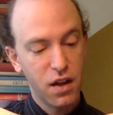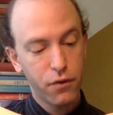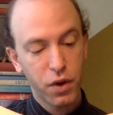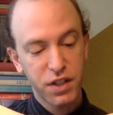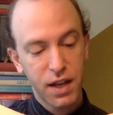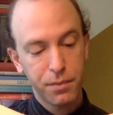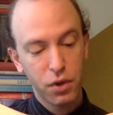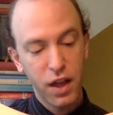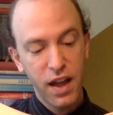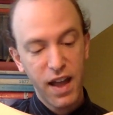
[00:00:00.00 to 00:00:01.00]
For
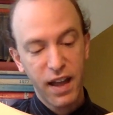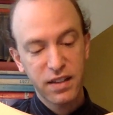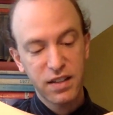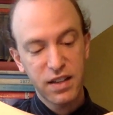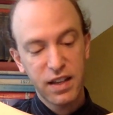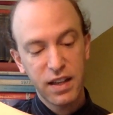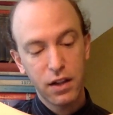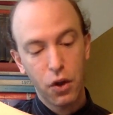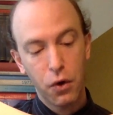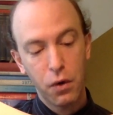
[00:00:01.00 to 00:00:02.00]
example, ex
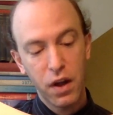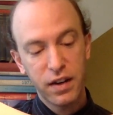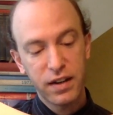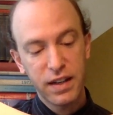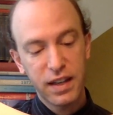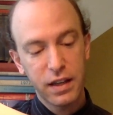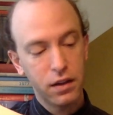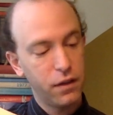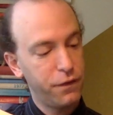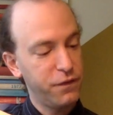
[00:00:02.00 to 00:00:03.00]
nihilo
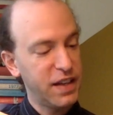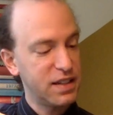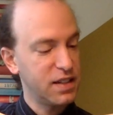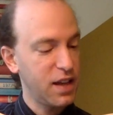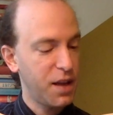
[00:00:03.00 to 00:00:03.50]
nihil fit,